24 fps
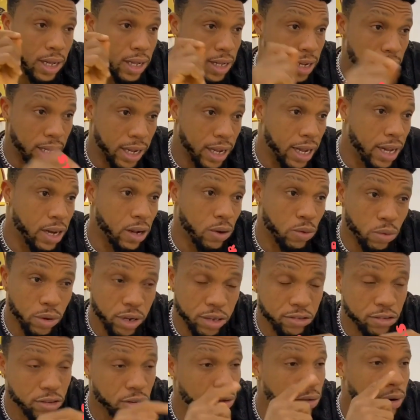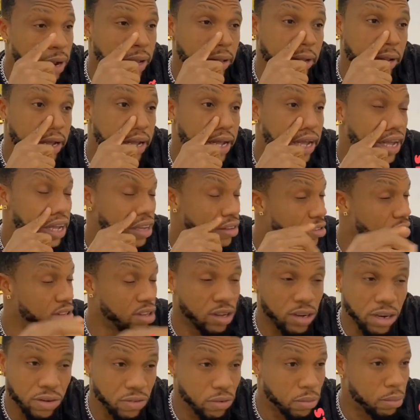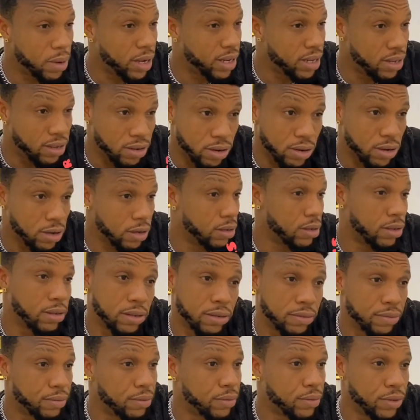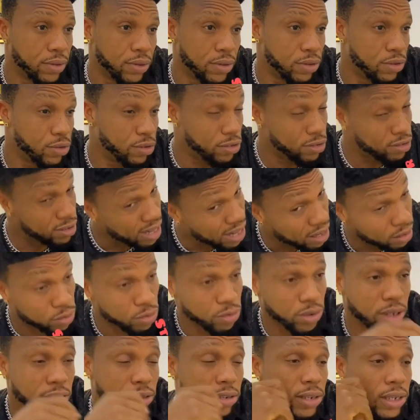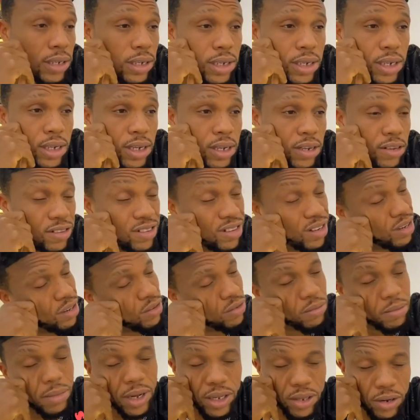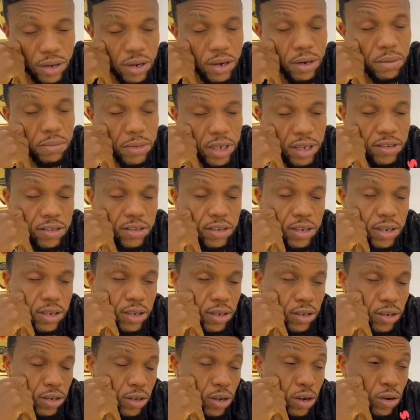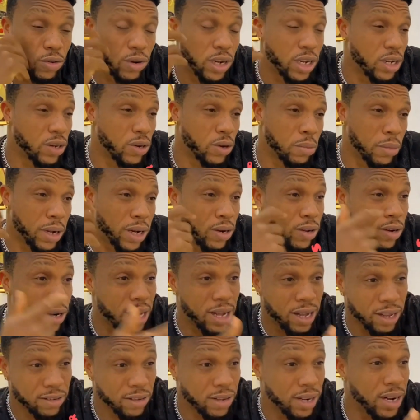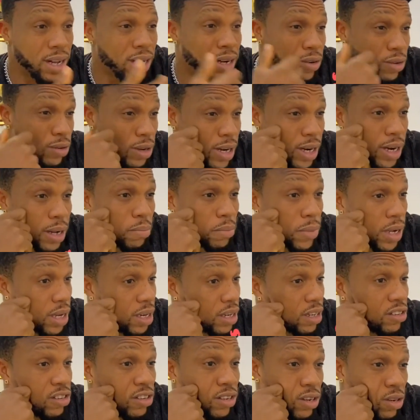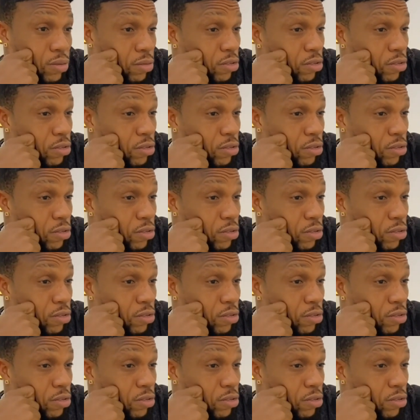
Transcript: The girl in question right there is not even my daughter to start with. It's not even my daughter, Mercy. You already know my daughter has an handle that I manage, you know what